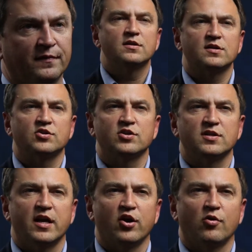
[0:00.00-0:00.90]
Such as
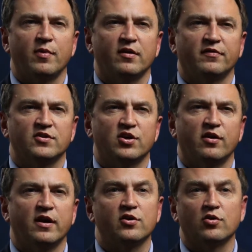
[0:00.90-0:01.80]
an heir or
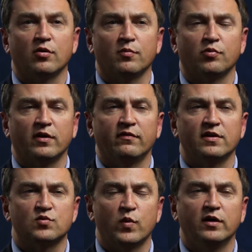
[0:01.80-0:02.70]
beneficiary under a
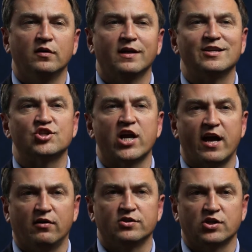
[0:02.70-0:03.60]
previous will can
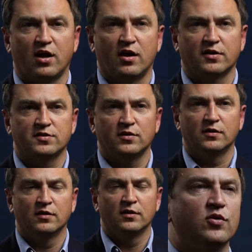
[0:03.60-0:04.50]
challenge a codicil.